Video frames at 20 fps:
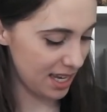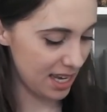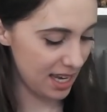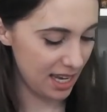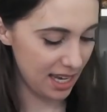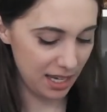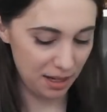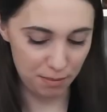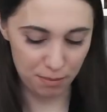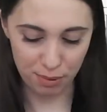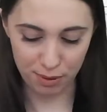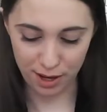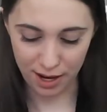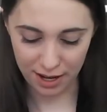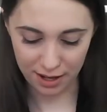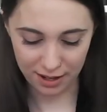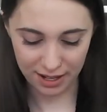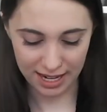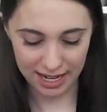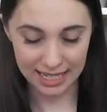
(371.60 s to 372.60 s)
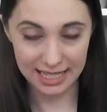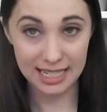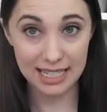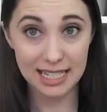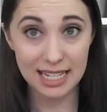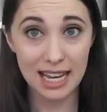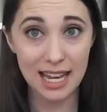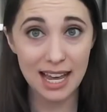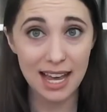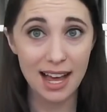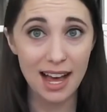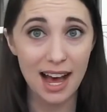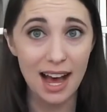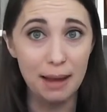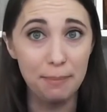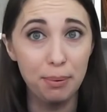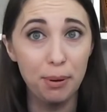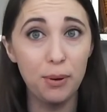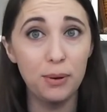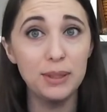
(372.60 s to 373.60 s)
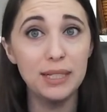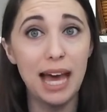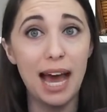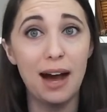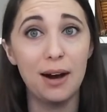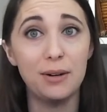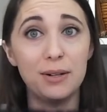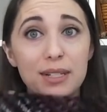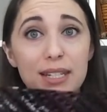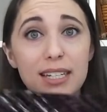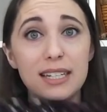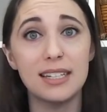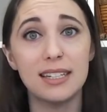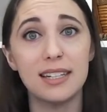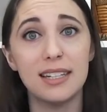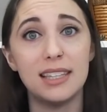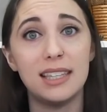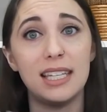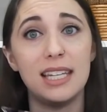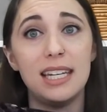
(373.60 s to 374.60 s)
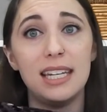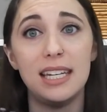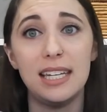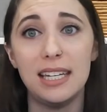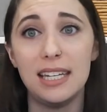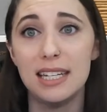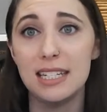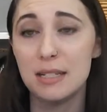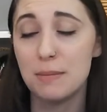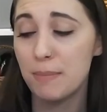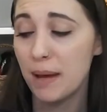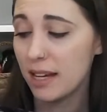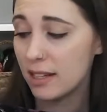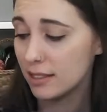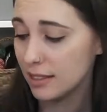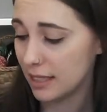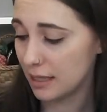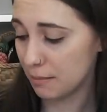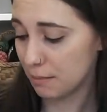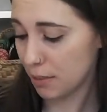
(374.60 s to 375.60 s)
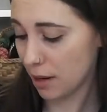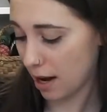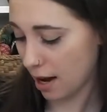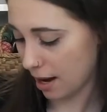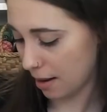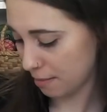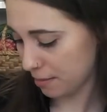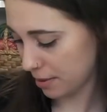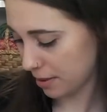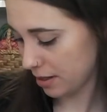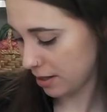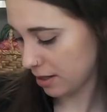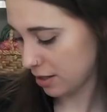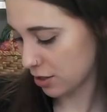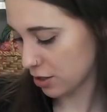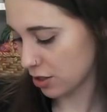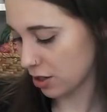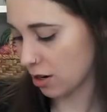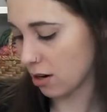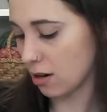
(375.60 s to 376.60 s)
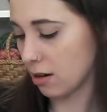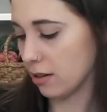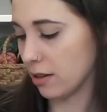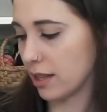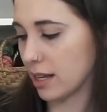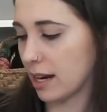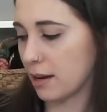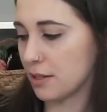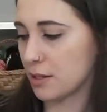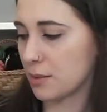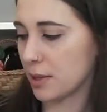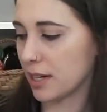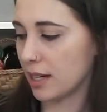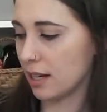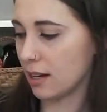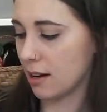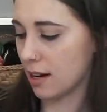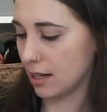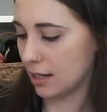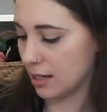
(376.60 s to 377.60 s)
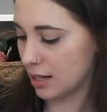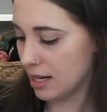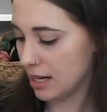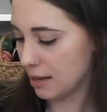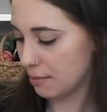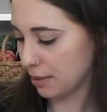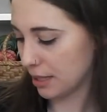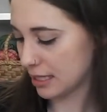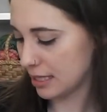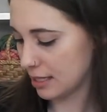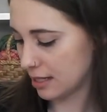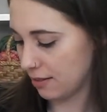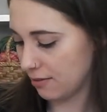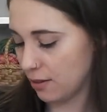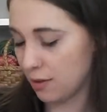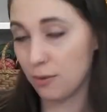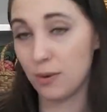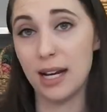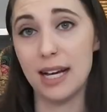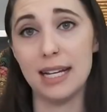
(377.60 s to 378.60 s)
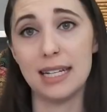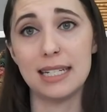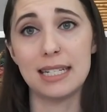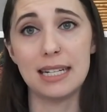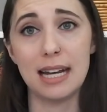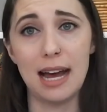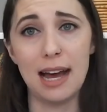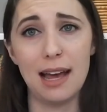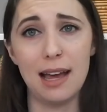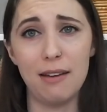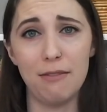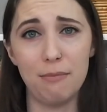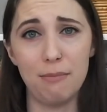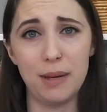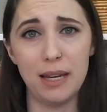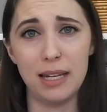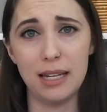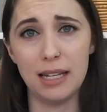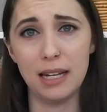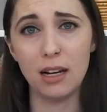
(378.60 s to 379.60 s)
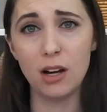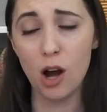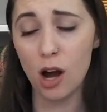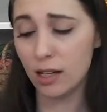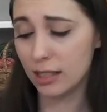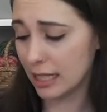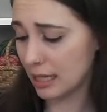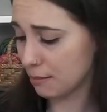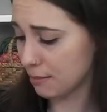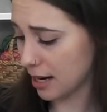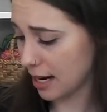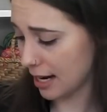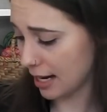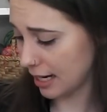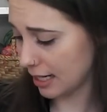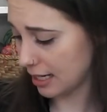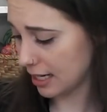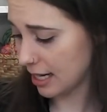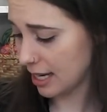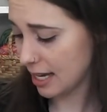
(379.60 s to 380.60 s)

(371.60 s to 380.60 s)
in progress, I pulled out the Speckle and Pop shawl that I was working on by Stephen West. I have been calling mine